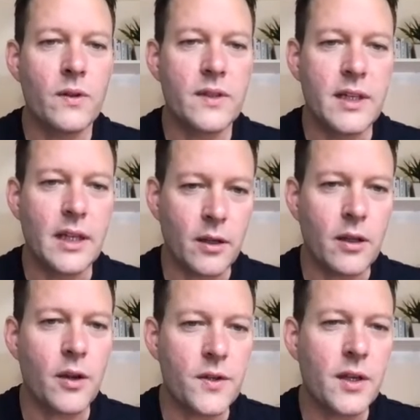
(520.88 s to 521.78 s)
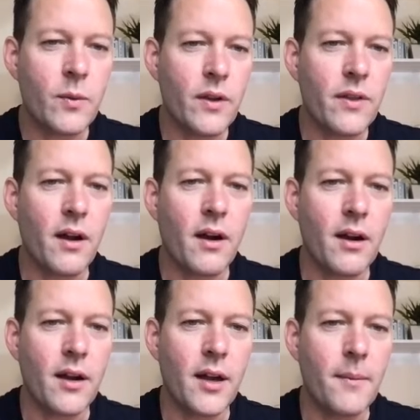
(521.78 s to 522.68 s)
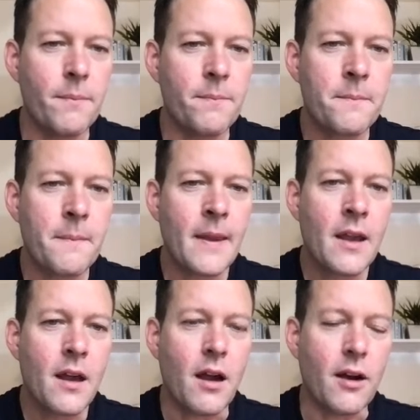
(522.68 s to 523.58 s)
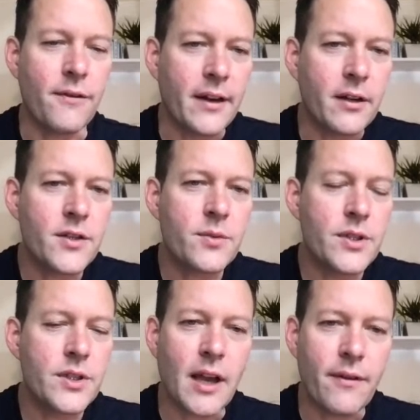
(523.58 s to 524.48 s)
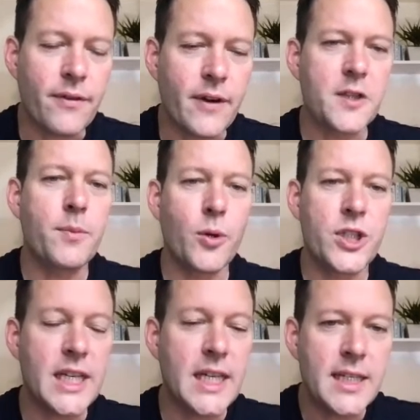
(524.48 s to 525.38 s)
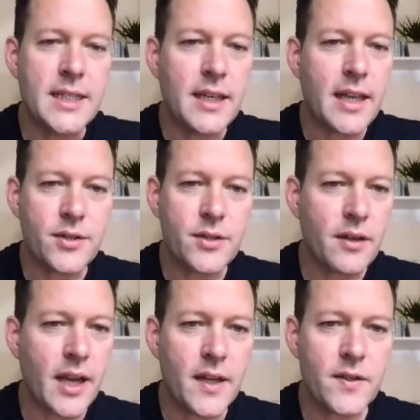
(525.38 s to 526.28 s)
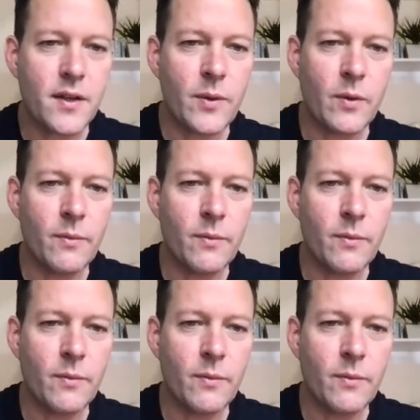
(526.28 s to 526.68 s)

dealing closely with our vendors. We just got fresh porcinis in yesterday, so we were